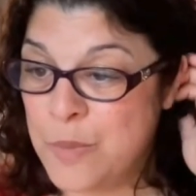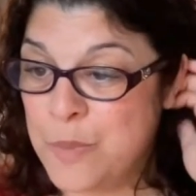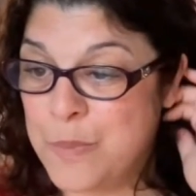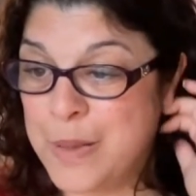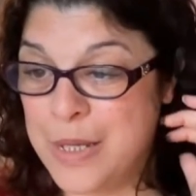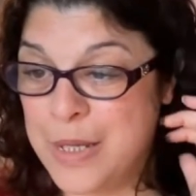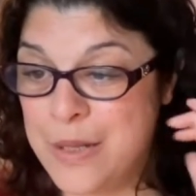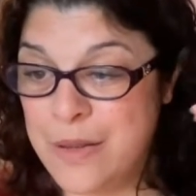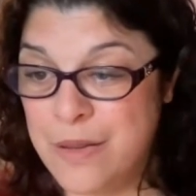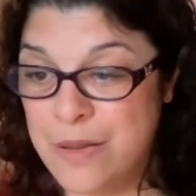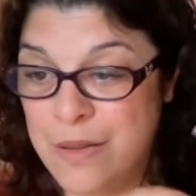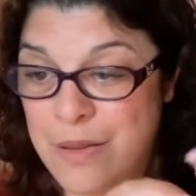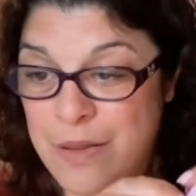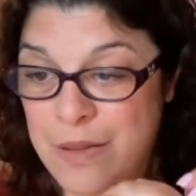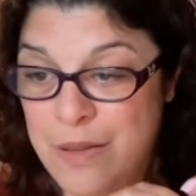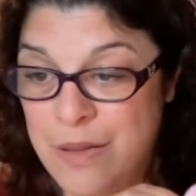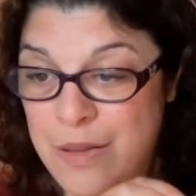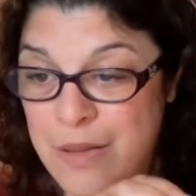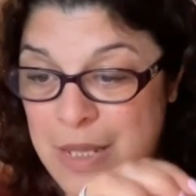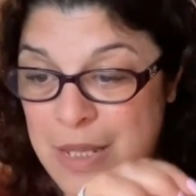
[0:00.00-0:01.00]
But
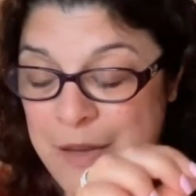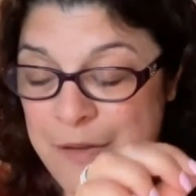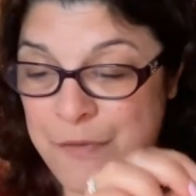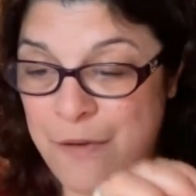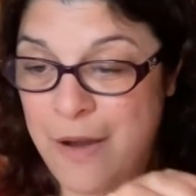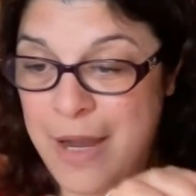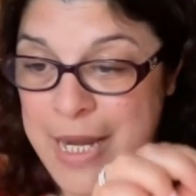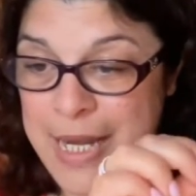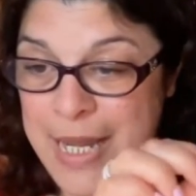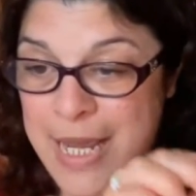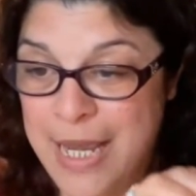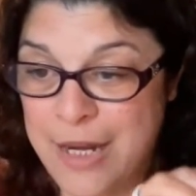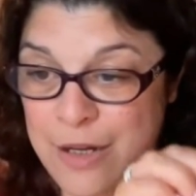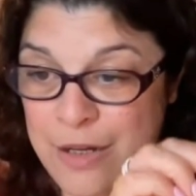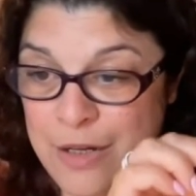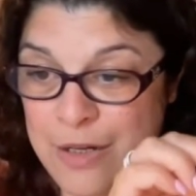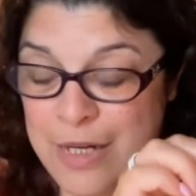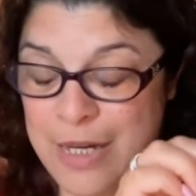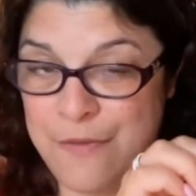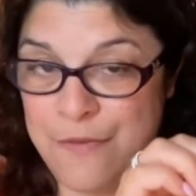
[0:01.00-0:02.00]
if I
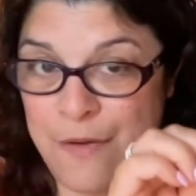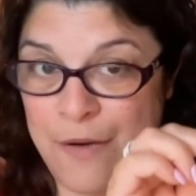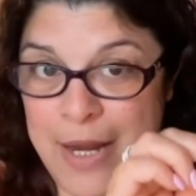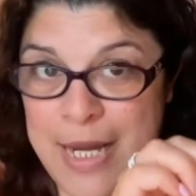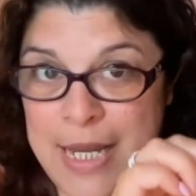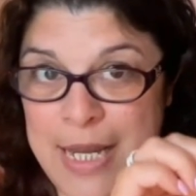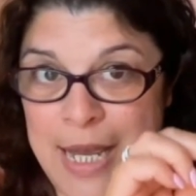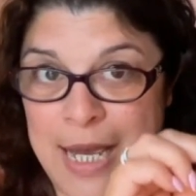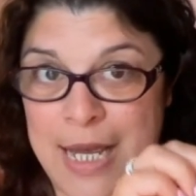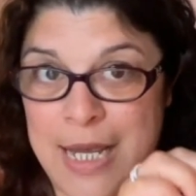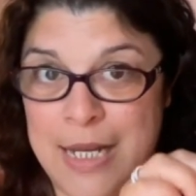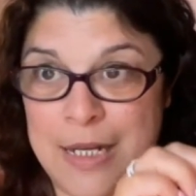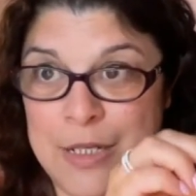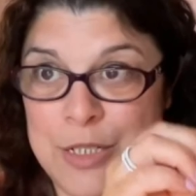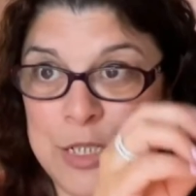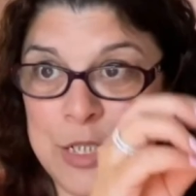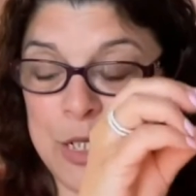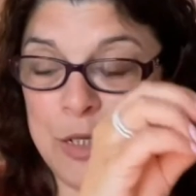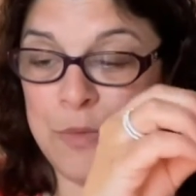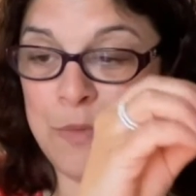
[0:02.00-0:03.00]
can
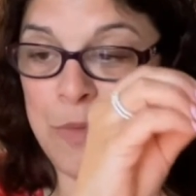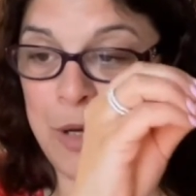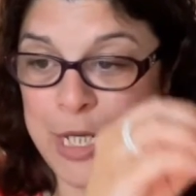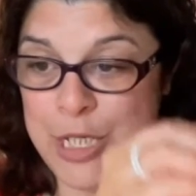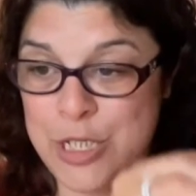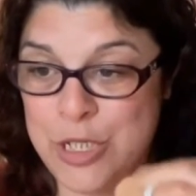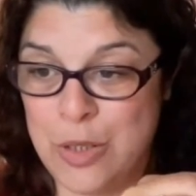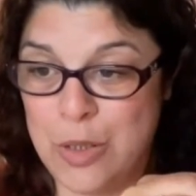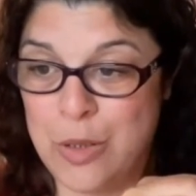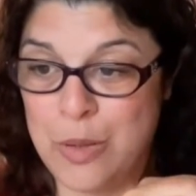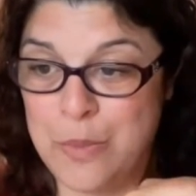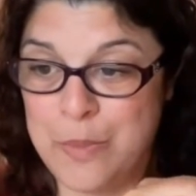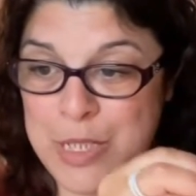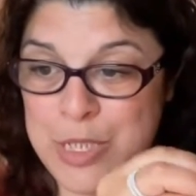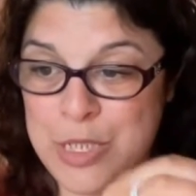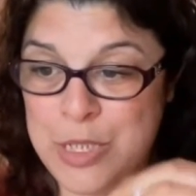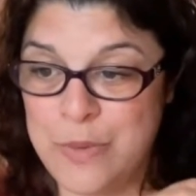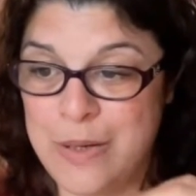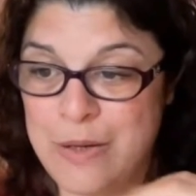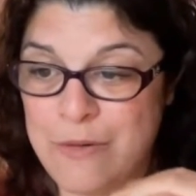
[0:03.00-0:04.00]
do my job
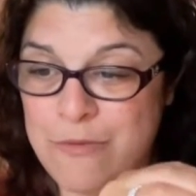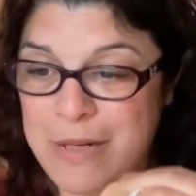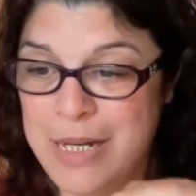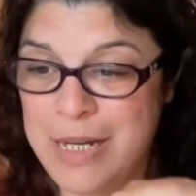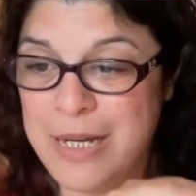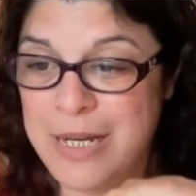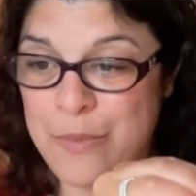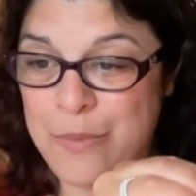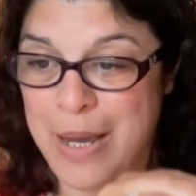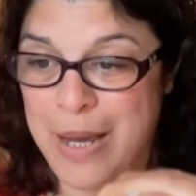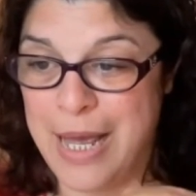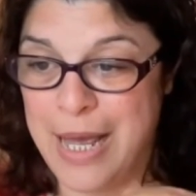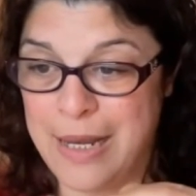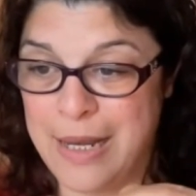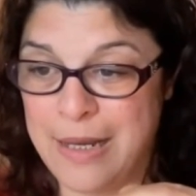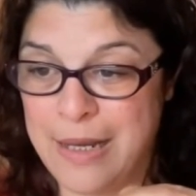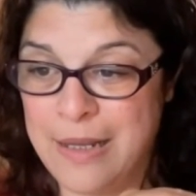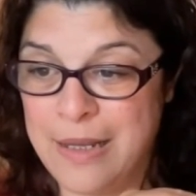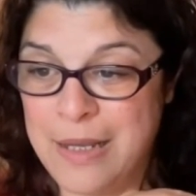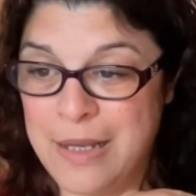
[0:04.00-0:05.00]
and do it really
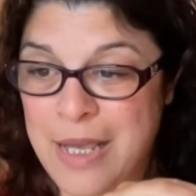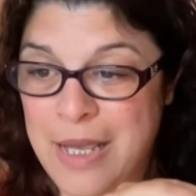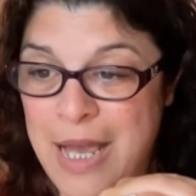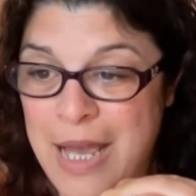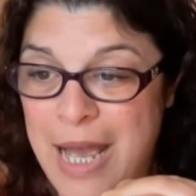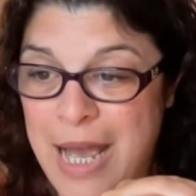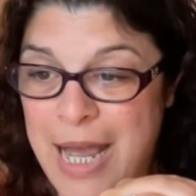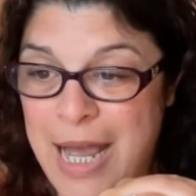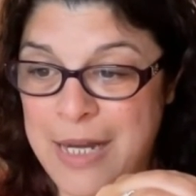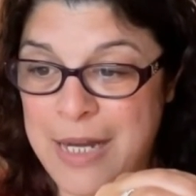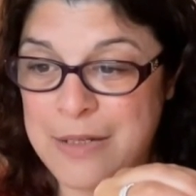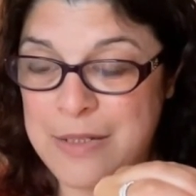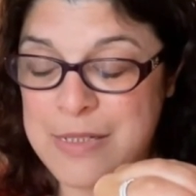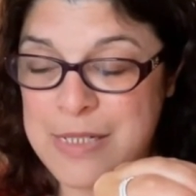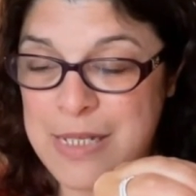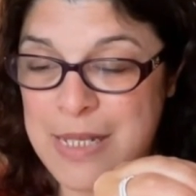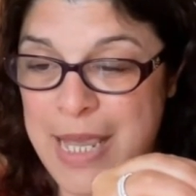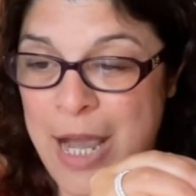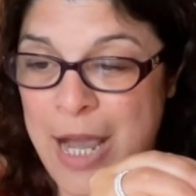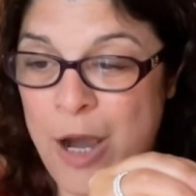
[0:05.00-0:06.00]
well,
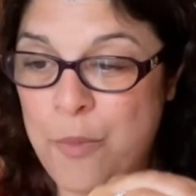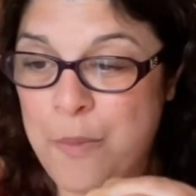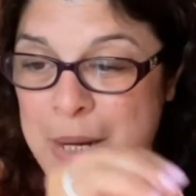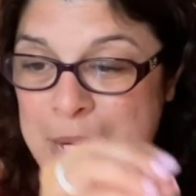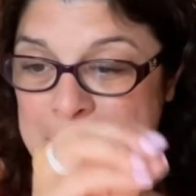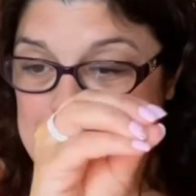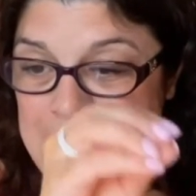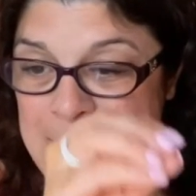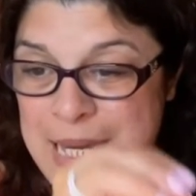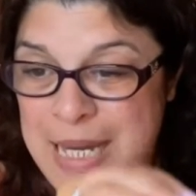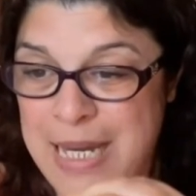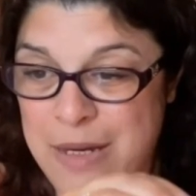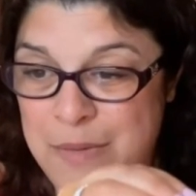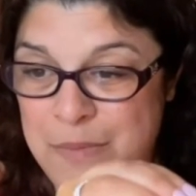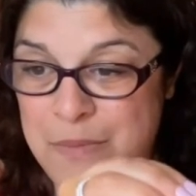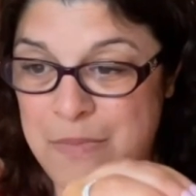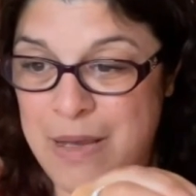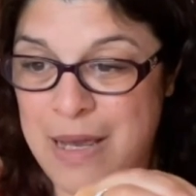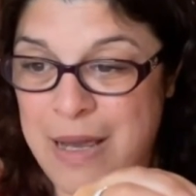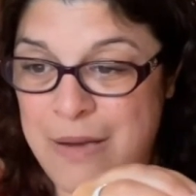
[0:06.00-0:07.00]
and help my
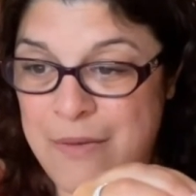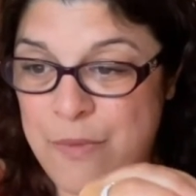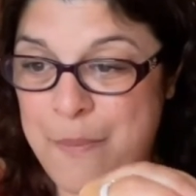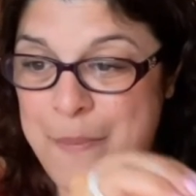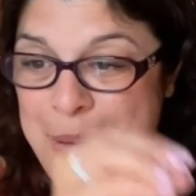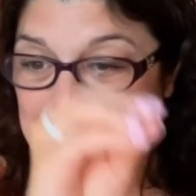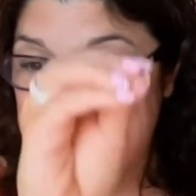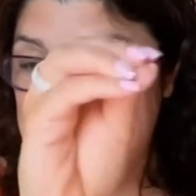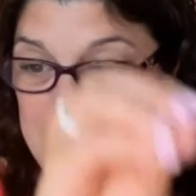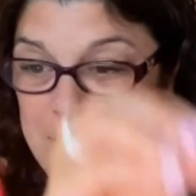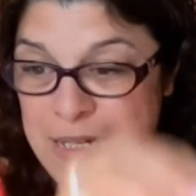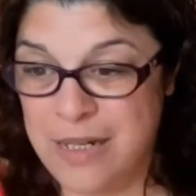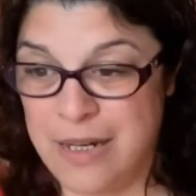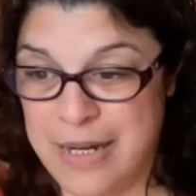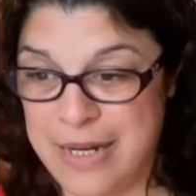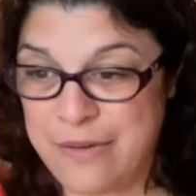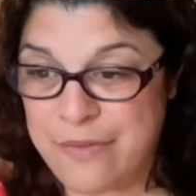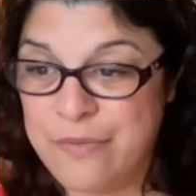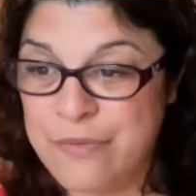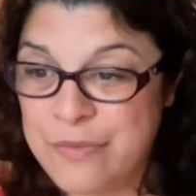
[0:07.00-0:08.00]
team have a better
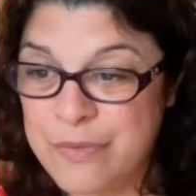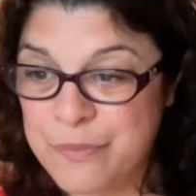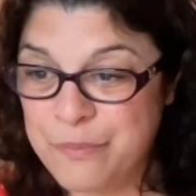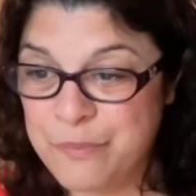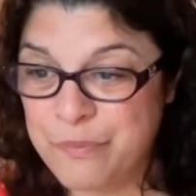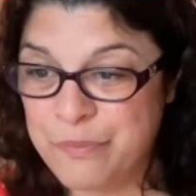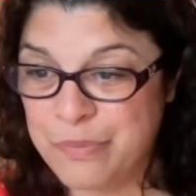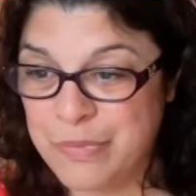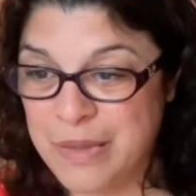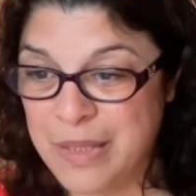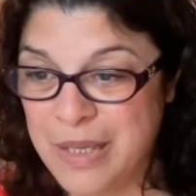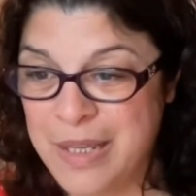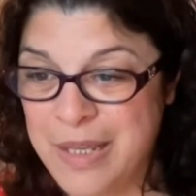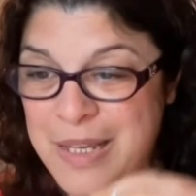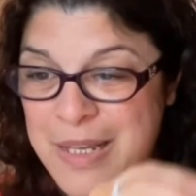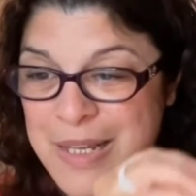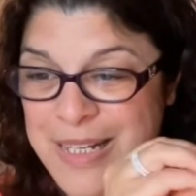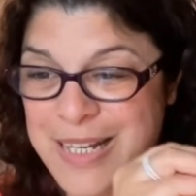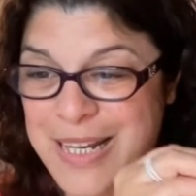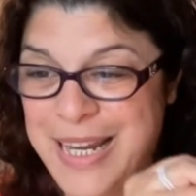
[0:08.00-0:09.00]
life,
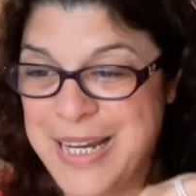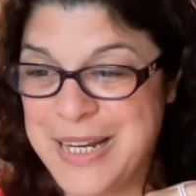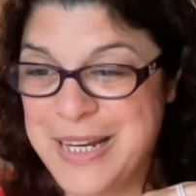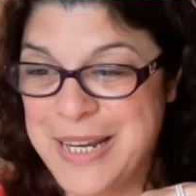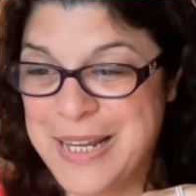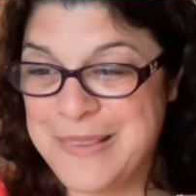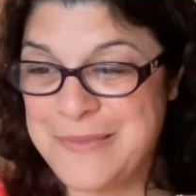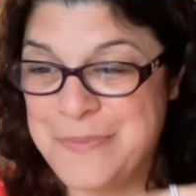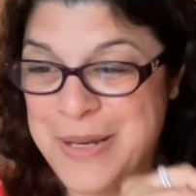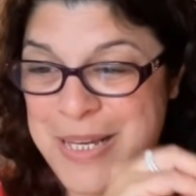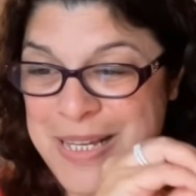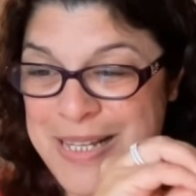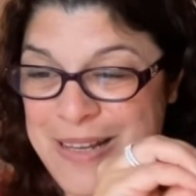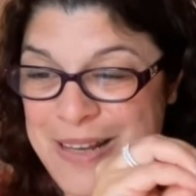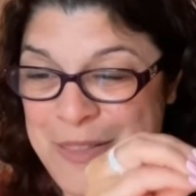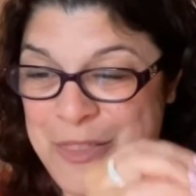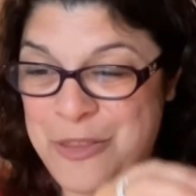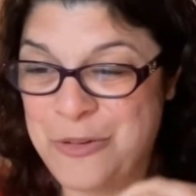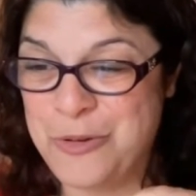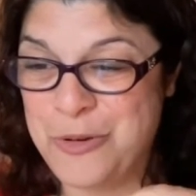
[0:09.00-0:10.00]
like,
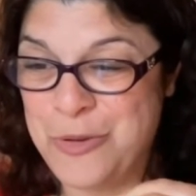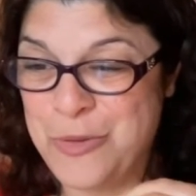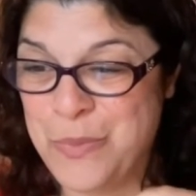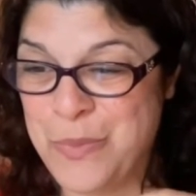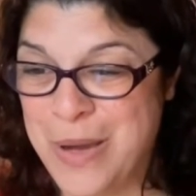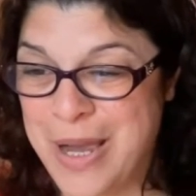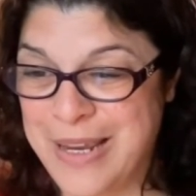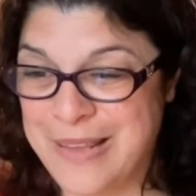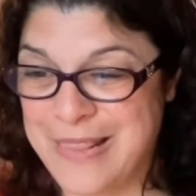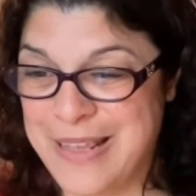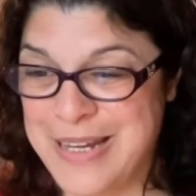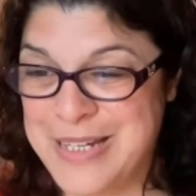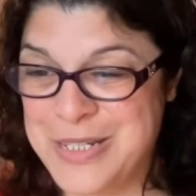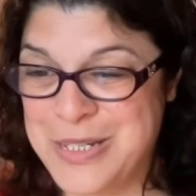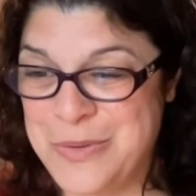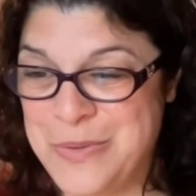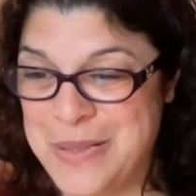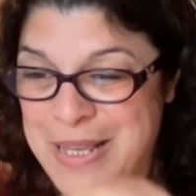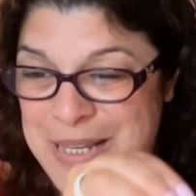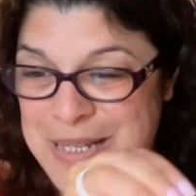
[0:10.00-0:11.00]
and through the work they
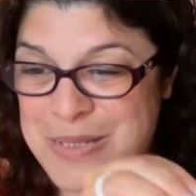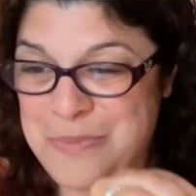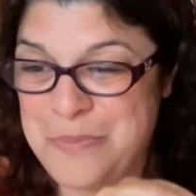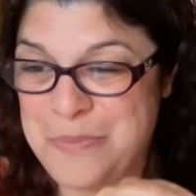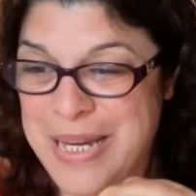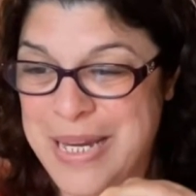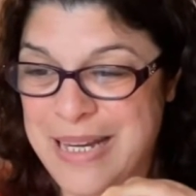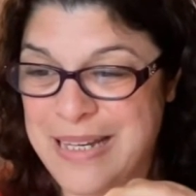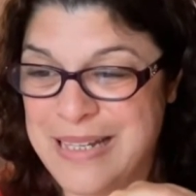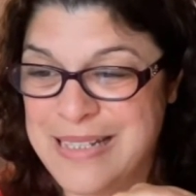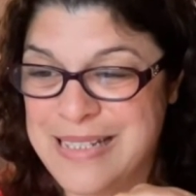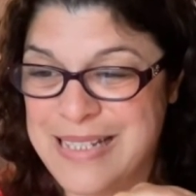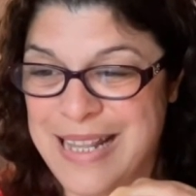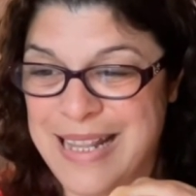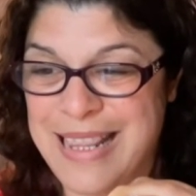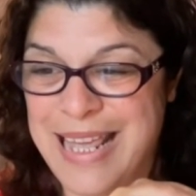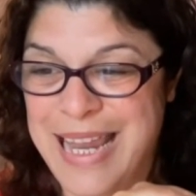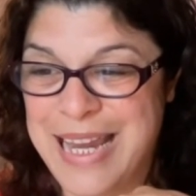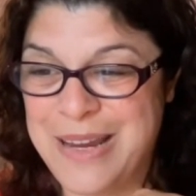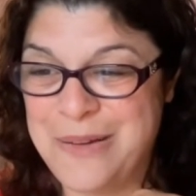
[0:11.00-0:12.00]
do with us means
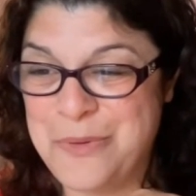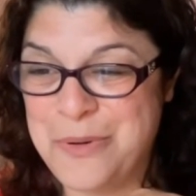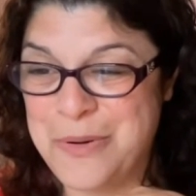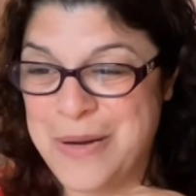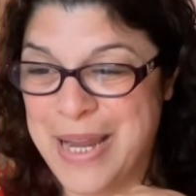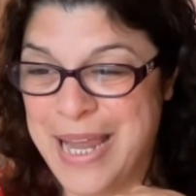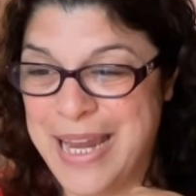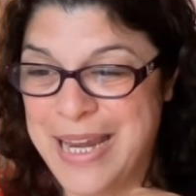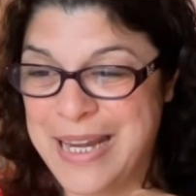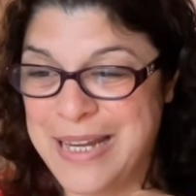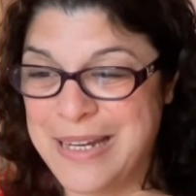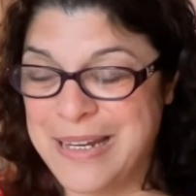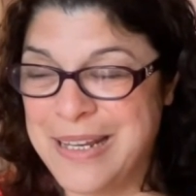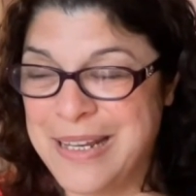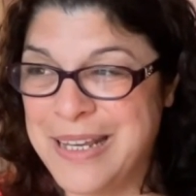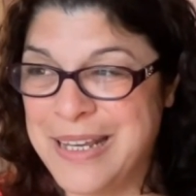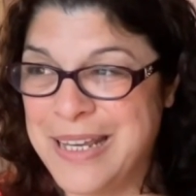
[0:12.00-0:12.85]
that they will gain